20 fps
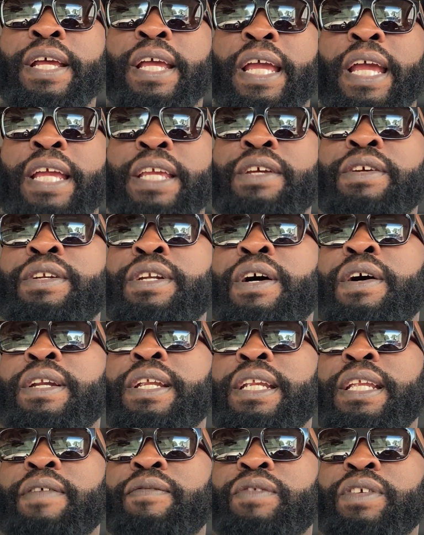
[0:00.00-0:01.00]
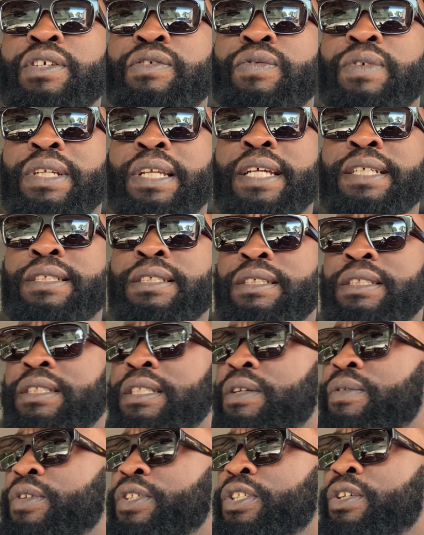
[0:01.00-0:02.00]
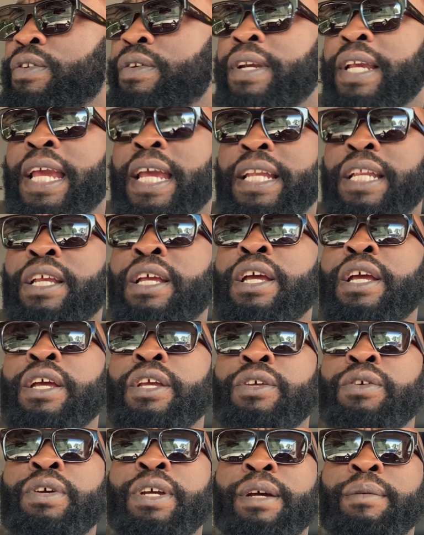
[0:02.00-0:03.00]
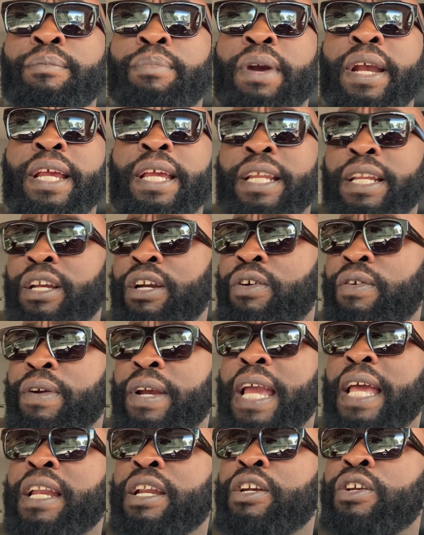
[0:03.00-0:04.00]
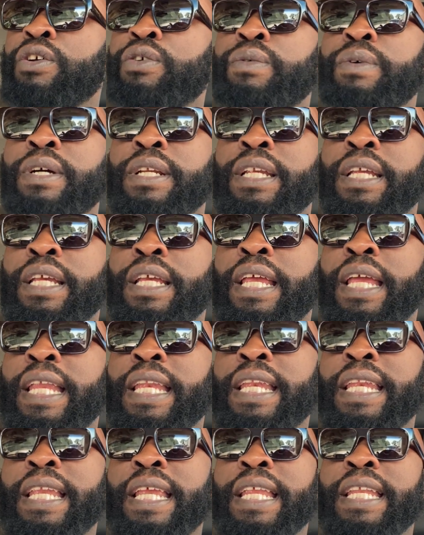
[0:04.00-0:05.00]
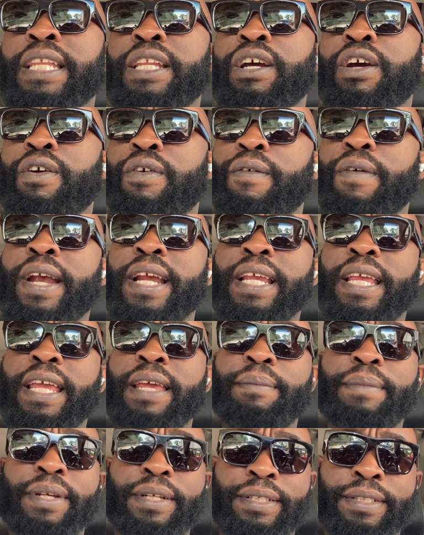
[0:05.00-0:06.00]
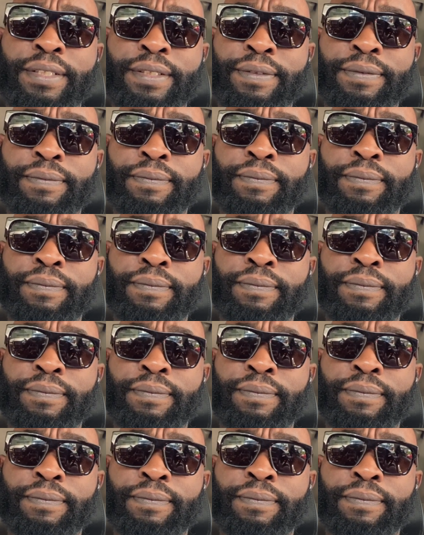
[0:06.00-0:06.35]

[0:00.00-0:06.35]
and you know that if this relationship was created, you can break it and create a new one in the correct image.